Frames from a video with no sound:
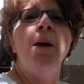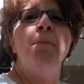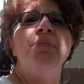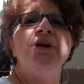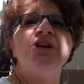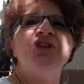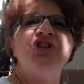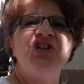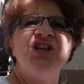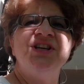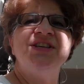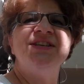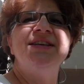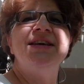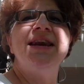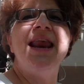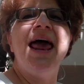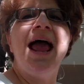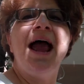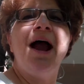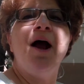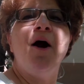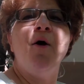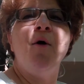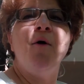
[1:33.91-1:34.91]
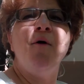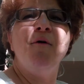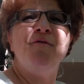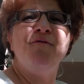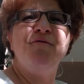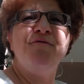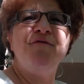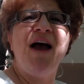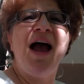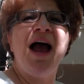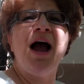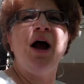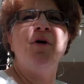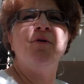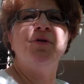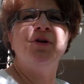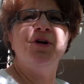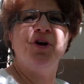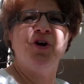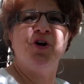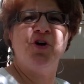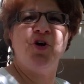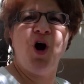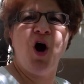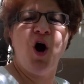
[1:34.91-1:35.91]
but she's now found
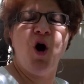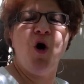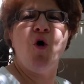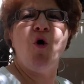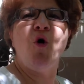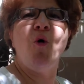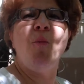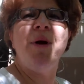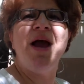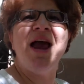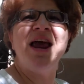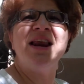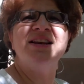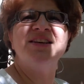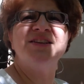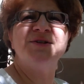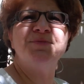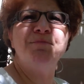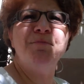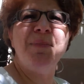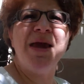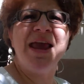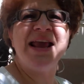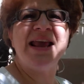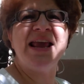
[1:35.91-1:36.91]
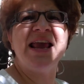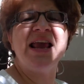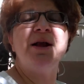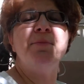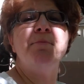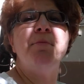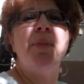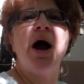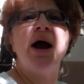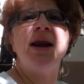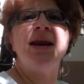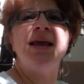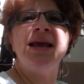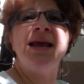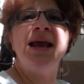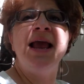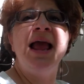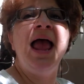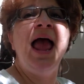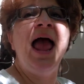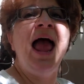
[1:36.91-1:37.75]
her home and is making money